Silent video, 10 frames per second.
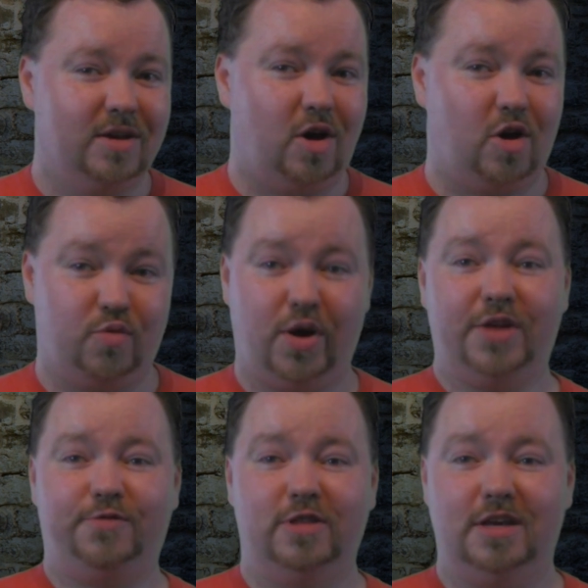are
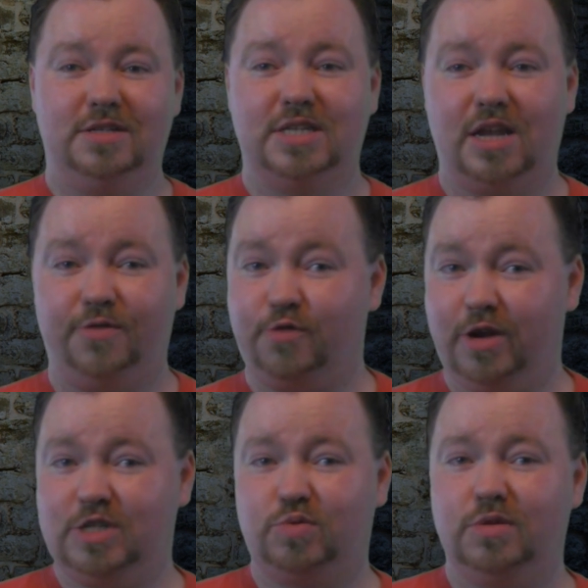rightfully excited for
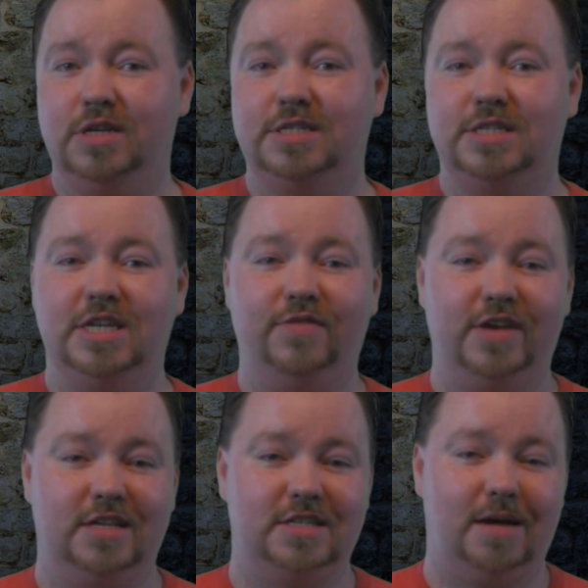its release and
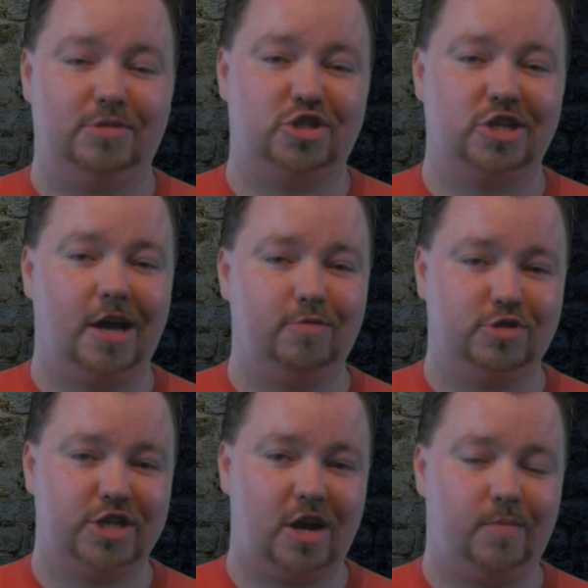giving it time to shine with
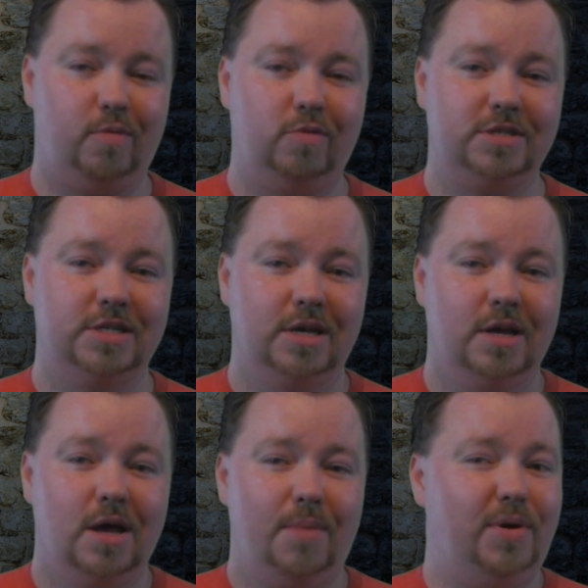Shatterpoint,
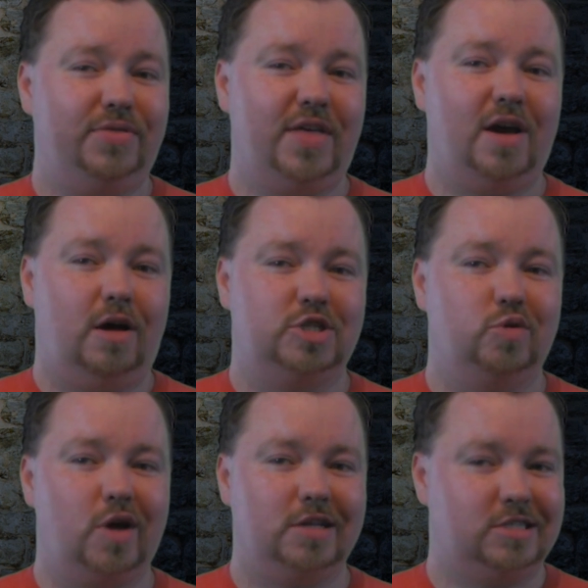but they
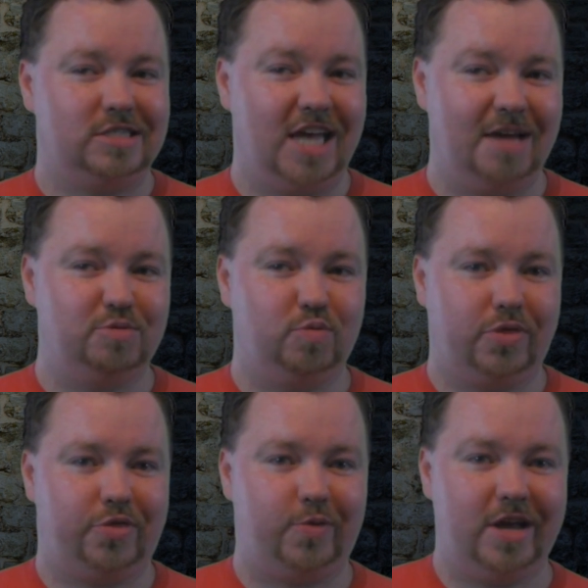also got slammed
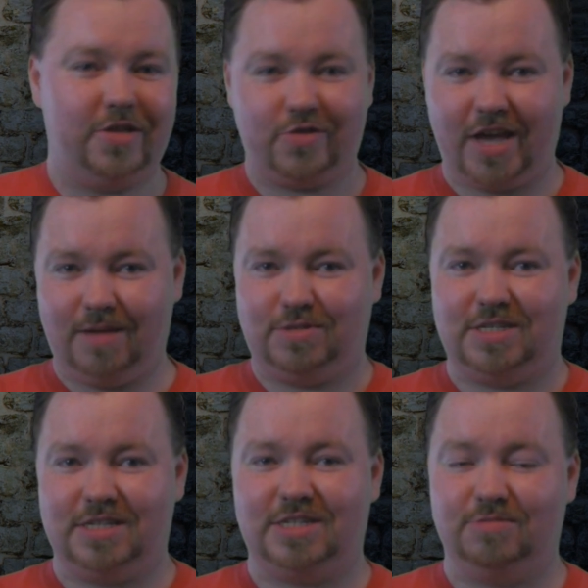with 3 other game
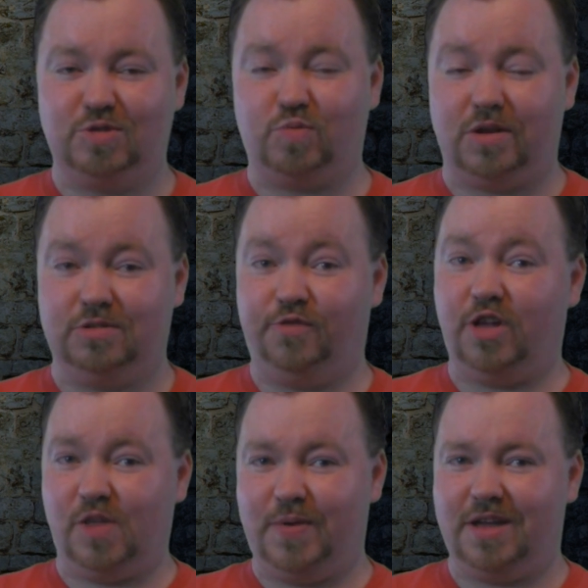systems while
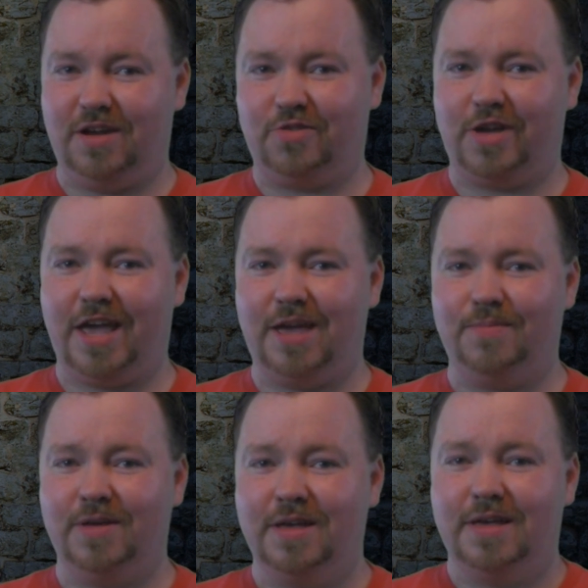developing another
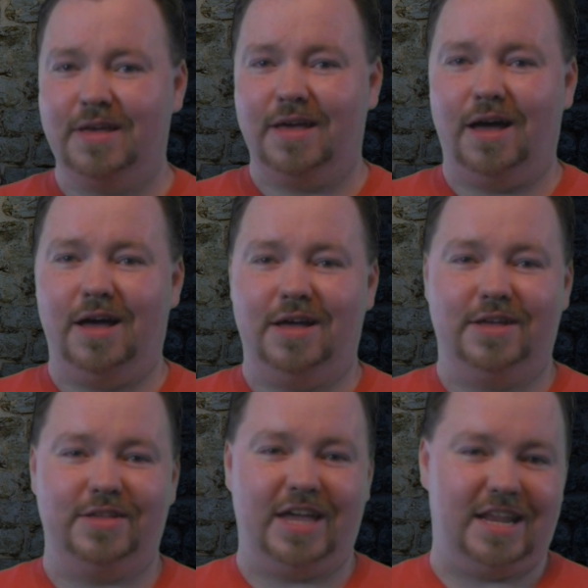game,
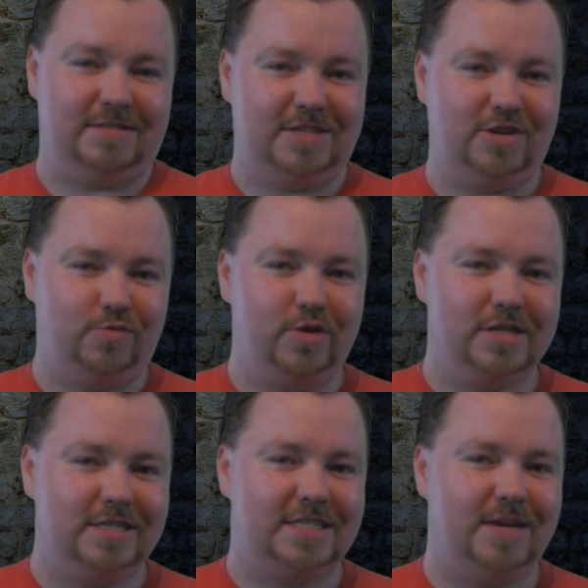and it didn't
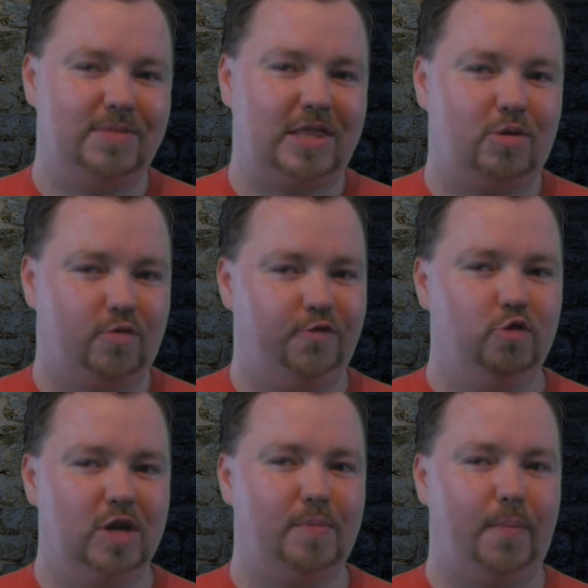really seem that they were
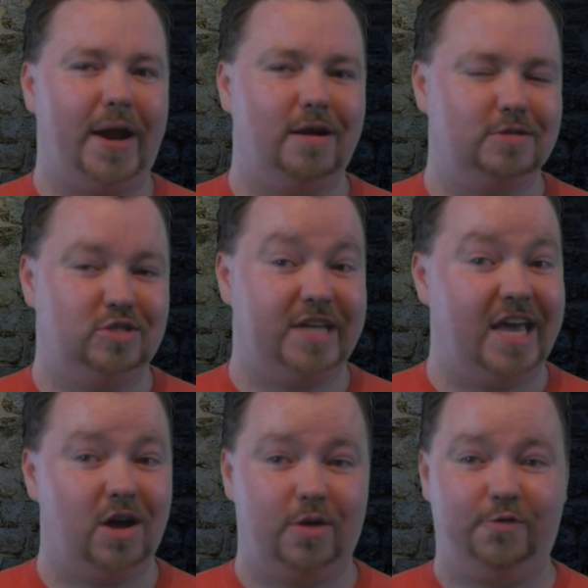fully prepared to
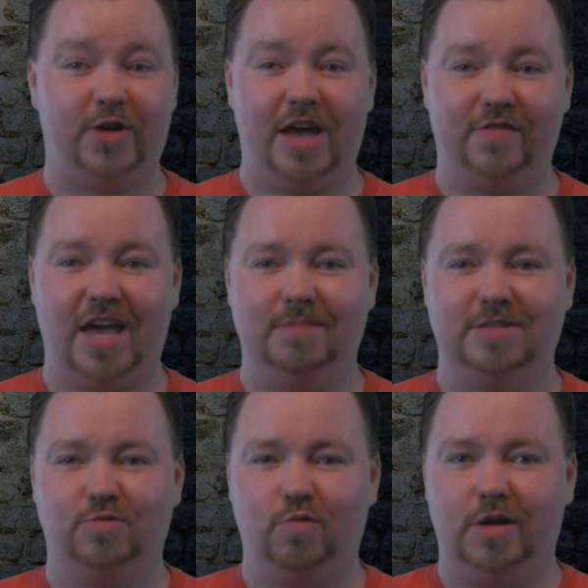take on 5 games
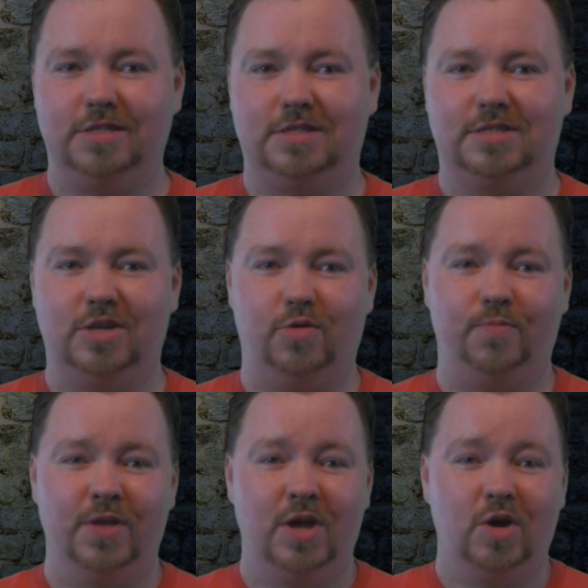at once, so
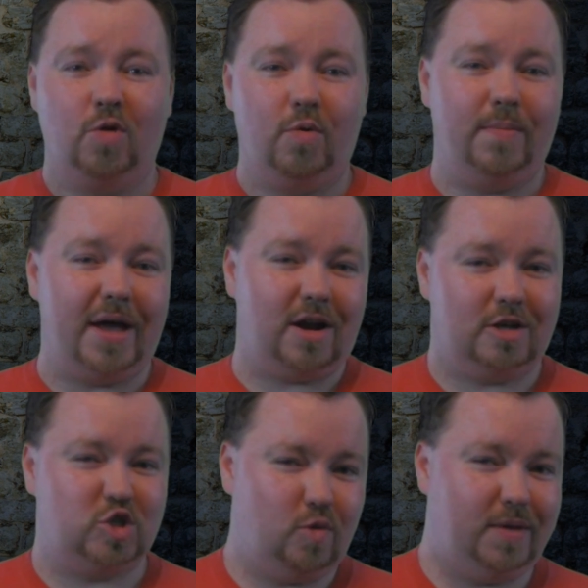we might
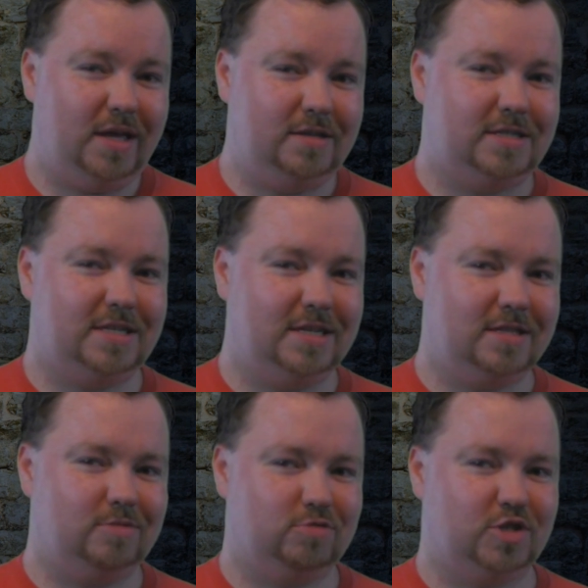also be seeing
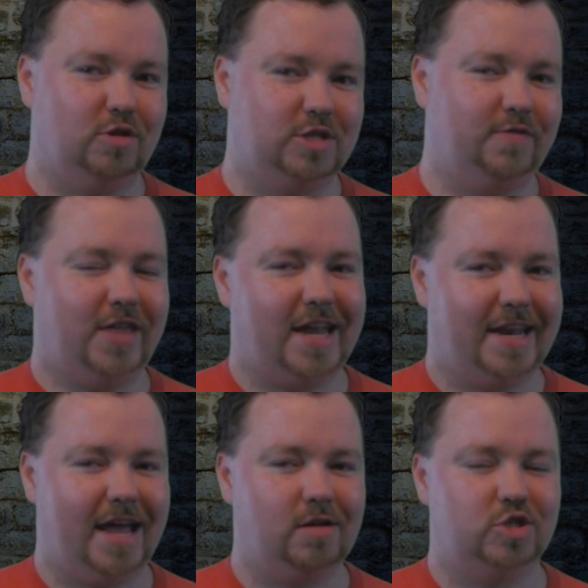the results of that
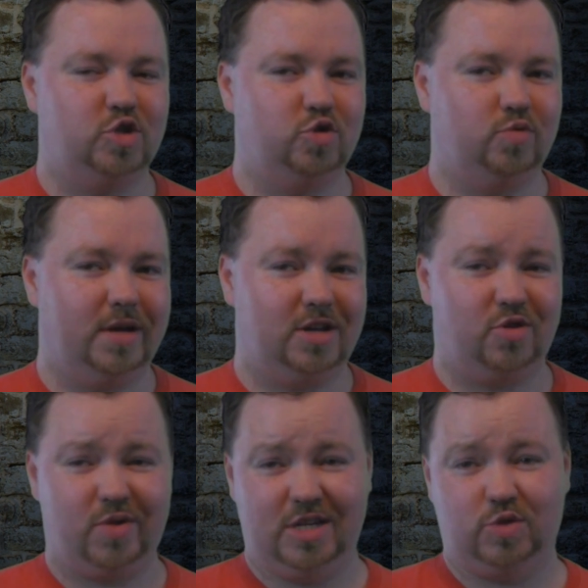now to a
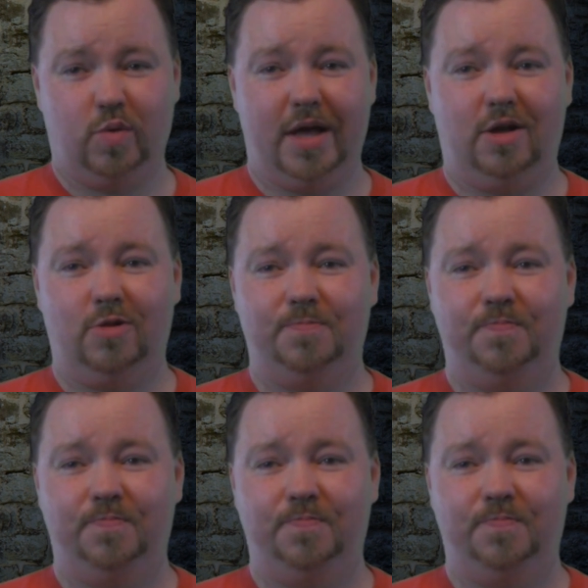degree as well.